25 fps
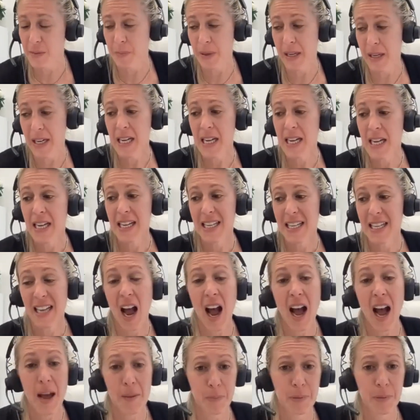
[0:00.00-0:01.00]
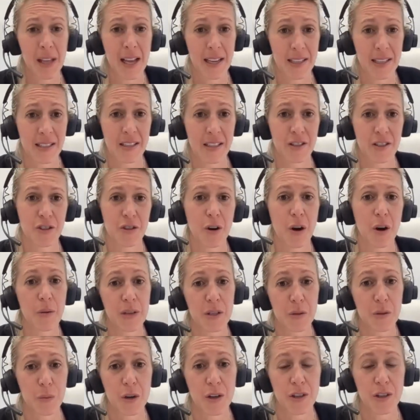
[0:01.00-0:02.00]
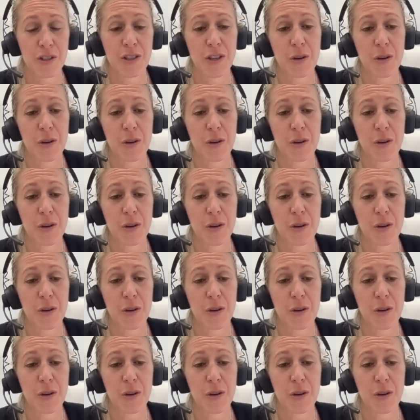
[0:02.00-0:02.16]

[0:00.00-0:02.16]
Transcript: But hot plastics are always worse.